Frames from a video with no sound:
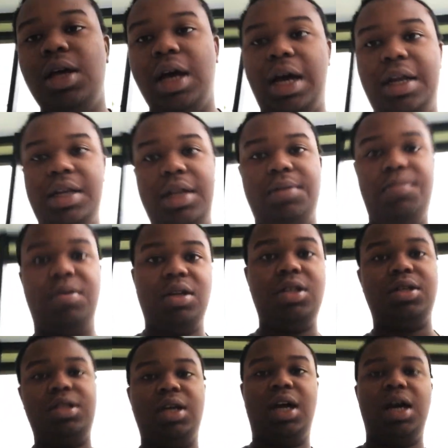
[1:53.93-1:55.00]
I did it a bunch
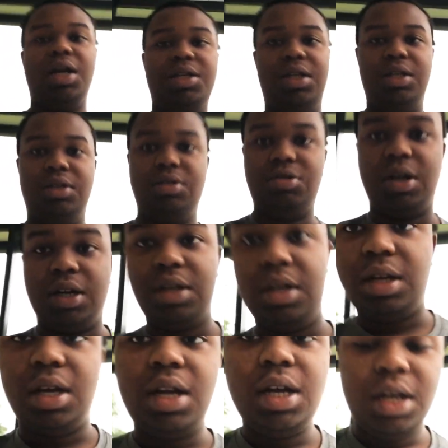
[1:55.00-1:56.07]
of times. I tried to
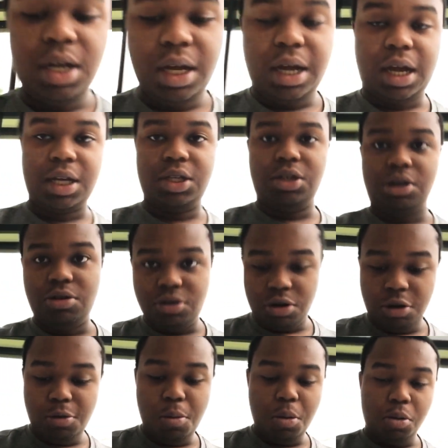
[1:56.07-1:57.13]
ask
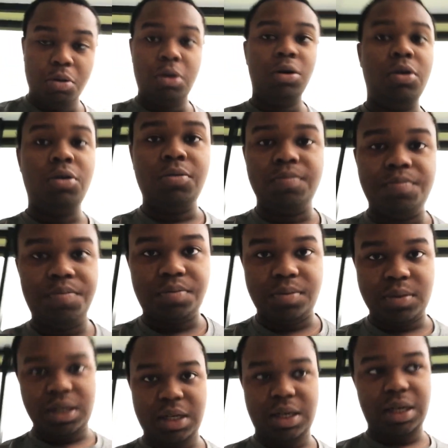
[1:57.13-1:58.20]
YouTube, Google.
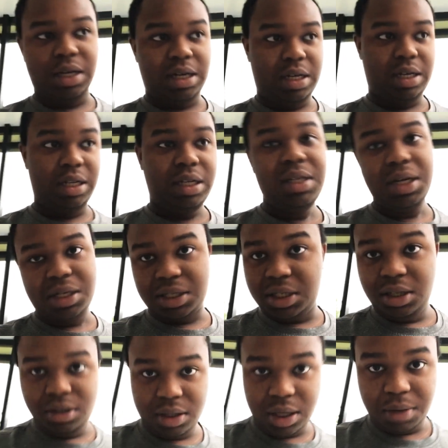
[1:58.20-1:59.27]
I didn't ask
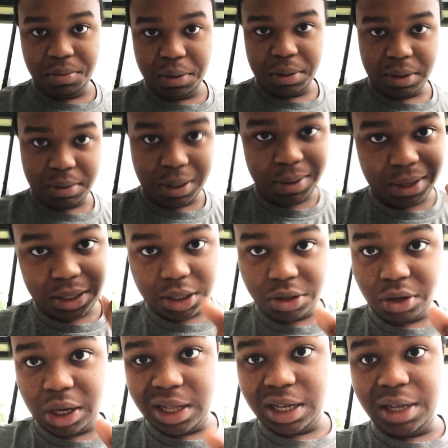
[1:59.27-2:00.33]
Siri yet, but maybe I should
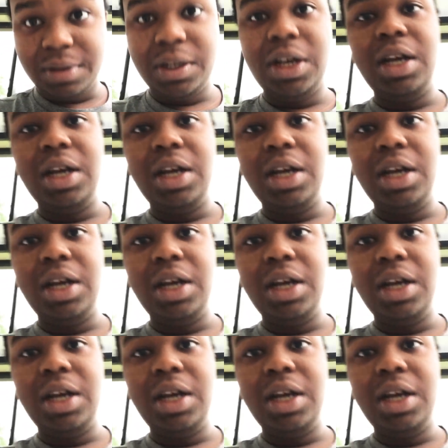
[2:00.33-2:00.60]
try that.